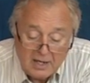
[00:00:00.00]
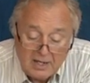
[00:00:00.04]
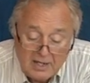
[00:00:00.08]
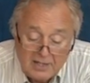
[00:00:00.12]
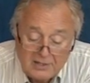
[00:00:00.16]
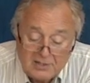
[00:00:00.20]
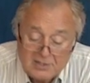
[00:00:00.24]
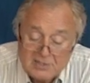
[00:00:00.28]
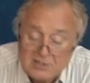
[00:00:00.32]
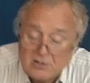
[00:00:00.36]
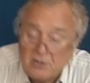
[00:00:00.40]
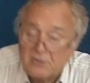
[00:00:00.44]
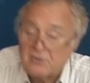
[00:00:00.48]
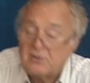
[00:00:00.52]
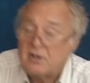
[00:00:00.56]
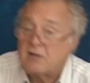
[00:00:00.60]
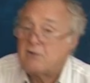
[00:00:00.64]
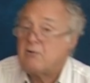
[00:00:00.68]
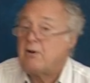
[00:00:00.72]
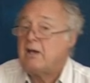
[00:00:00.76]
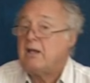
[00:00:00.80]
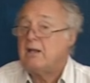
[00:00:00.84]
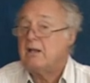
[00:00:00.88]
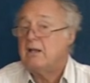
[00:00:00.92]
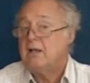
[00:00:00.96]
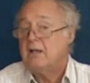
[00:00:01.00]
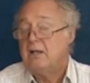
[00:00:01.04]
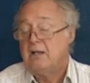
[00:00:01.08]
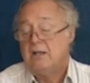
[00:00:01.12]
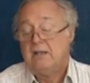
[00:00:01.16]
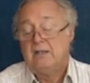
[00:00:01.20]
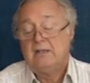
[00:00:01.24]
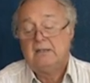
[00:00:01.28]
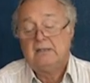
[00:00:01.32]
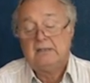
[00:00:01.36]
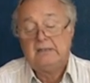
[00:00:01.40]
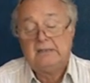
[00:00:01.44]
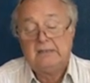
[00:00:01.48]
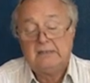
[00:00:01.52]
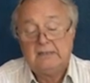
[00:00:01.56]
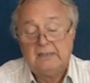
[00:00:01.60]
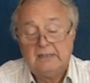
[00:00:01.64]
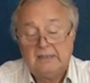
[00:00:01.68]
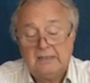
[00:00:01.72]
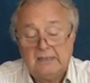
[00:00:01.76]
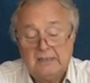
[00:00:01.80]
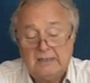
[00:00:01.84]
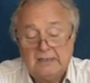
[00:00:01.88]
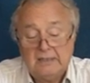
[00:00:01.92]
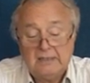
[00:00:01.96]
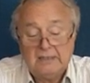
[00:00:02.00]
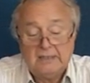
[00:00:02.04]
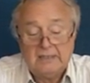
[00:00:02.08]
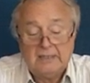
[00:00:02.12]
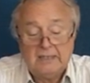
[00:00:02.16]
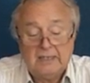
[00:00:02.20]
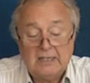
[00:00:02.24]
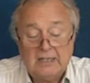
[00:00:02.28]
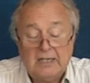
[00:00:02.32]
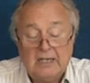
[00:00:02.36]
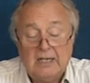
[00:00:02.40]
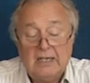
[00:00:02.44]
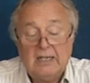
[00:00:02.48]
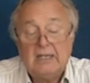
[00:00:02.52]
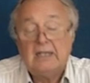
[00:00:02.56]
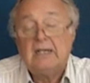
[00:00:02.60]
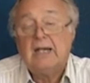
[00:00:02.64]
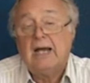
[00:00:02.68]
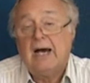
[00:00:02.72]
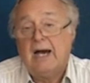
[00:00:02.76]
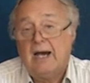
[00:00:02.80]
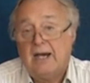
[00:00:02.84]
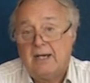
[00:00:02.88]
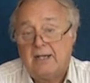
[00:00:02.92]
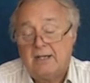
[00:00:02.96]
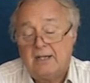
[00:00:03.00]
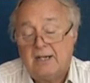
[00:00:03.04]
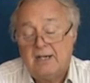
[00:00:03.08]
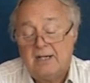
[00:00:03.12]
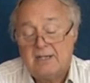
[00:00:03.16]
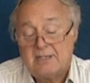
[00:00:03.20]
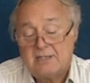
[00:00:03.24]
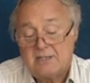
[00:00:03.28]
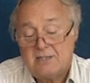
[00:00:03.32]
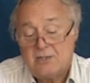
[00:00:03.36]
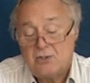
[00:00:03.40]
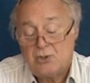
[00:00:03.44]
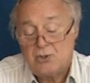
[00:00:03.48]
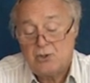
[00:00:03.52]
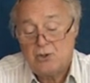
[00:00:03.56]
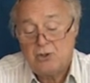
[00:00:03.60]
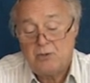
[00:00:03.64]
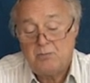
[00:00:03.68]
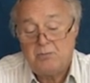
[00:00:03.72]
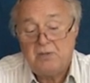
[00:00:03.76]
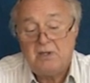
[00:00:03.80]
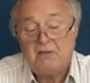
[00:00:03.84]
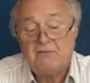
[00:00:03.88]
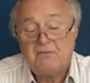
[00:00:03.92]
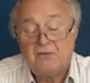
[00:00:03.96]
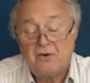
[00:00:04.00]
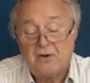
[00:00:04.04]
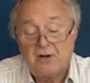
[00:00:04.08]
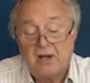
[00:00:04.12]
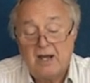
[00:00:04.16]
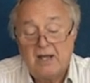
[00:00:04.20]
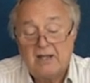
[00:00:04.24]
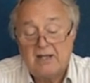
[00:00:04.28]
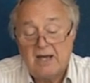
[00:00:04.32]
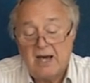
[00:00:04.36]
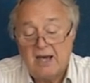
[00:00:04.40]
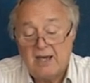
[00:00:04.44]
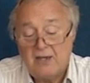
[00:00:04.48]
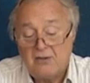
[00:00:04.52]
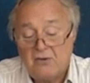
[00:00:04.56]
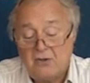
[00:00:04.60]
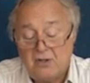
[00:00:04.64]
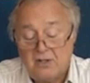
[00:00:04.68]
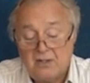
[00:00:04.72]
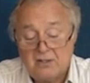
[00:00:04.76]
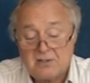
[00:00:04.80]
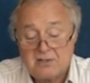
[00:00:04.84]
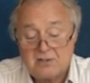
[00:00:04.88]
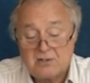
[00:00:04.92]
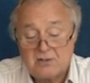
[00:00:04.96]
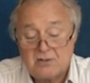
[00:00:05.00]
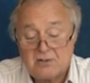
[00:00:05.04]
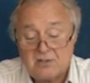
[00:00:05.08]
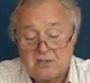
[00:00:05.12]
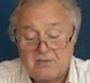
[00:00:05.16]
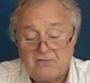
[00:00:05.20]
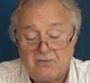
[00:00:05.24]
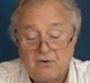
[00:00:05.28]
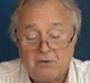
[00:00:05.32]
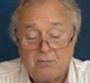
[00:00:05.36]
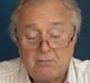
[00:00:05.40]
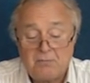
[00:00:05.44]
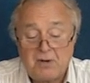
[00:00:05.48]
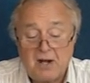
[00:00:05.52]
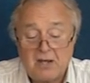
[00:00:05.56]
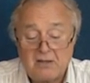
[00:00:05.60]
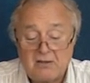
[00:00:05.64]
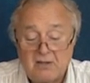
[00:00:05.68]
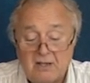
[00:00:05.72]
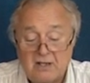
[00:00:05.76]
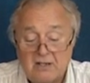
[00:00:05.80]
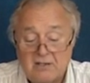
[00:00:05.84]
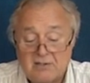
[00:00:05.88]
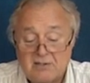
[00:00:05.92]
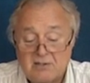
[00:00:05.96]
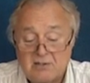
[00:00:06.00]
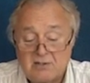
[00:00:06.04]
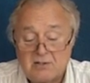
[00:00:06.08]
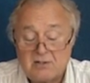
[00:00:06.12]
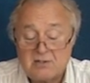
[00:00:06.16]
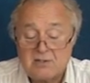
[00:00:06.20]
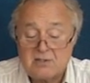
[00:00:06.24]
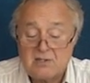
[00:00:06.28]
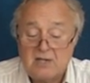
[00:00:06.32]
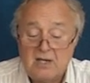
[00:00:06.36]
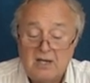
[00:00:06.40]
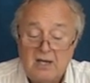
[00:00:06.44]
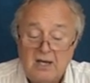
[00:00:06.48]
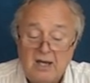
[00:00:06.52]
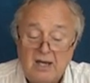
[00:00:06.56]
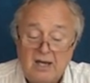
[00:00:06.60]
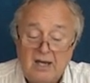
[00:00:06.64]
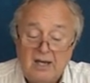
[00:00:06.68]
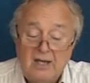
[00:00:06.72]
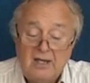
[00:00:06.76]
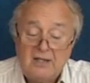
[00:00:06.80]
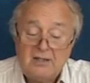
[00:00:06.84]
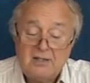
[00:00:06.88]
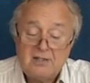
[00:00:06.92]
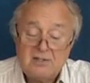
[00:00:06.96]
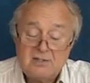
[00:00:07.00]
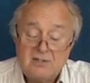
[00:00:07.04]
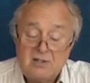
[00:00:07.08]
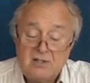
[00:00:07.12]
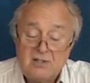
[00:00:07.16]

It is not the green line as it should be for an ideal source. For practical source, it is